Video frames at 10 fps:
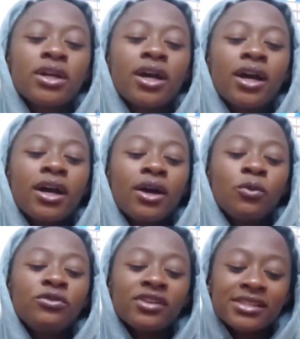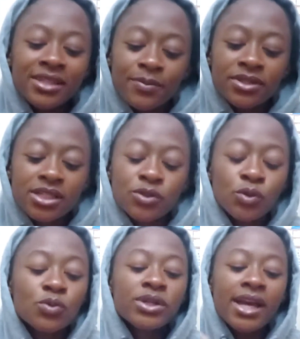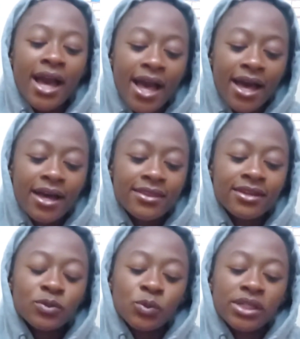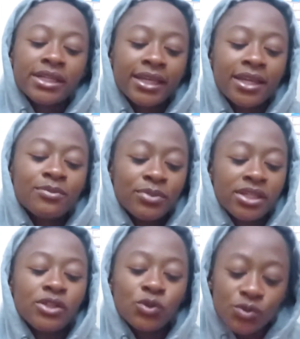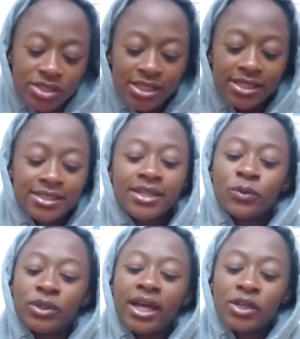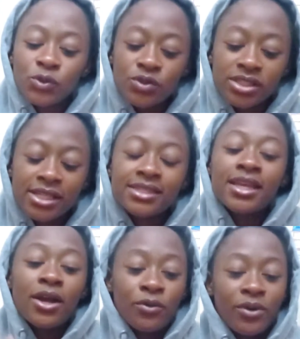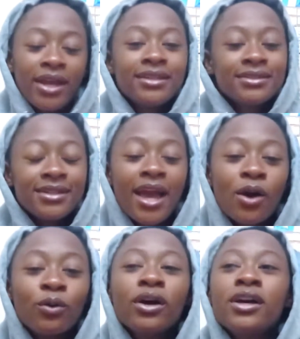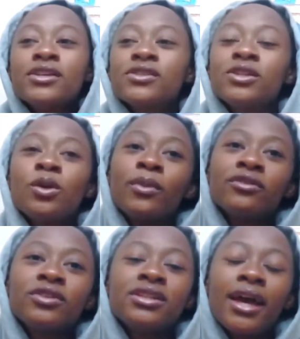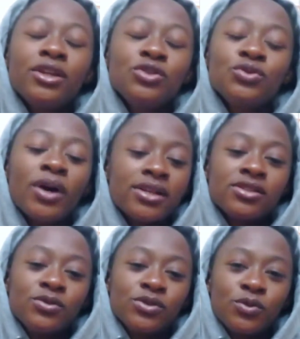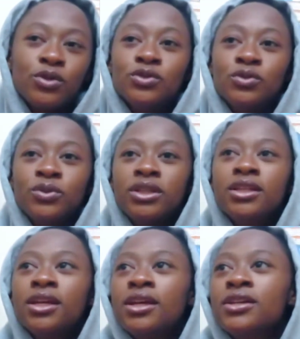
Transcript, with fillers: where we've accepted who we are, that we can be useless, and we are useless right now. So I told my friend, I knew Arsenal was going to win.